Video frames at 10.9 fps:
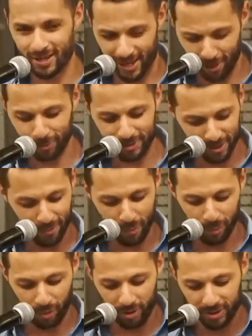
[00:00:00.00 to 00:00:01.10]
the man. That don't
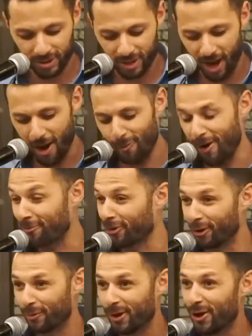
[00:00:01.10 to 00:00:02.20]
deserve applause. I went
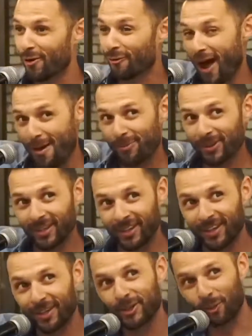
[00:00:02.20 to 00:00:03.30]
from
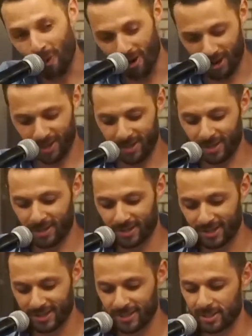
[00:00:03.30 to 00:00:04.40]
rapping to working
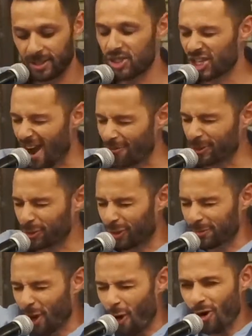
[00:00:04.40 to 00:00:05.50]
to JavaScript